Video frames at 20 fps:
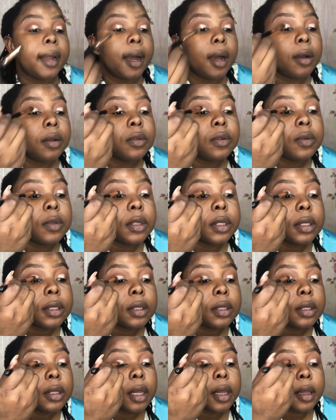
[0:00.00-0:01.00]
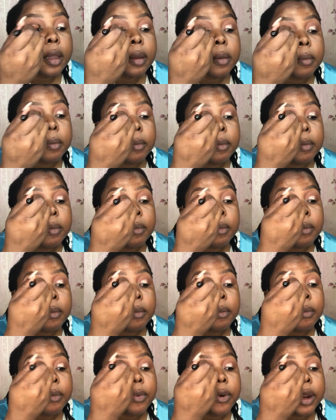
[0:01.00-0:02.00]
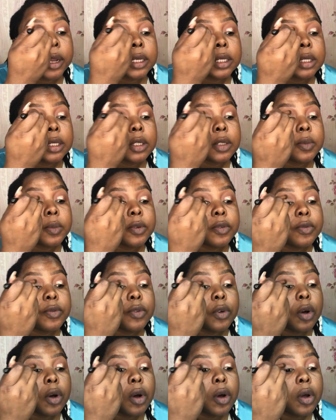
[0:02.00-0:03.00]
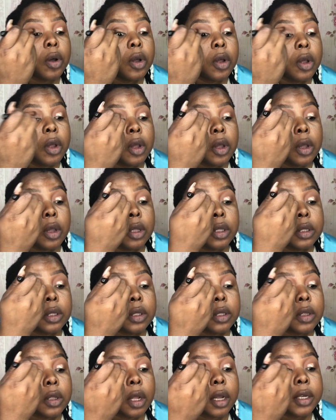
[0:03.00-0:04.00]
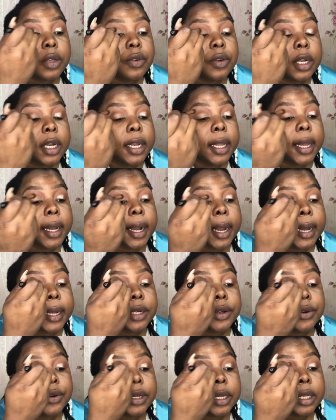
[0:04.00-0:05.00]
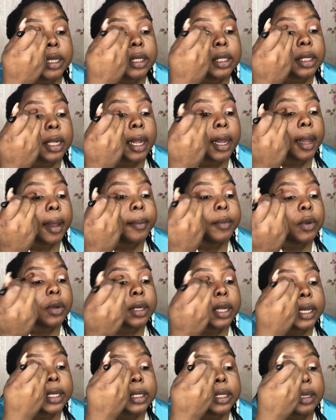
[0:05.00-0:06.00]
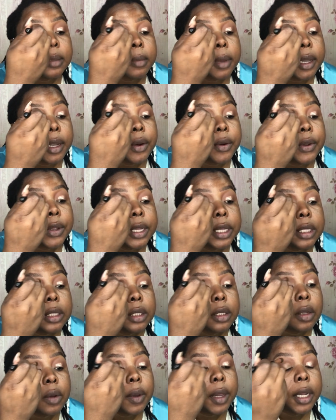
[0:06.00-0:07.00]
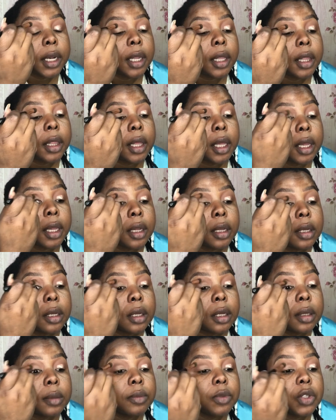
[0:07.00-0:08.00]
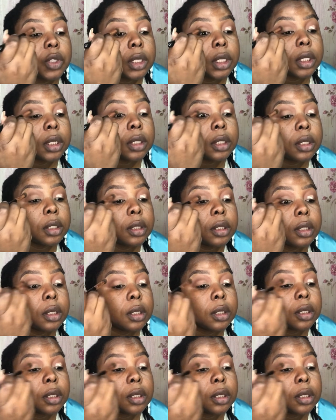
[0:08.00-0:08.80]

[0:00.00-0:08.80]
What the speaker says: out with the same brush as before. It's not really a cut crease, like I'm not cutting my crease or anything. I'm just